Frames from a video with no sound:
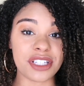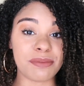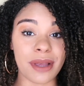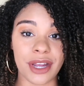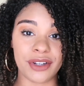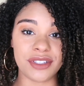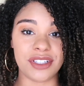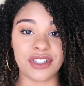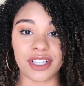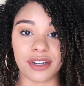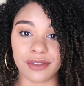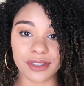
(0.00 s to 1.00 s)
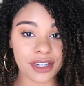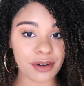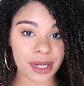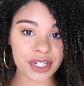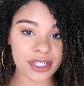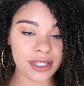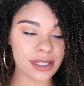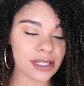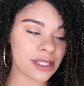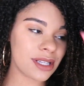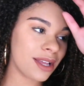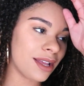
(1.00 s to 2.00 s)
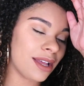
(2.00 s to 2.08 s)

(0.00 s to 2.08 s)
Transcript: just parents in general that are watching this,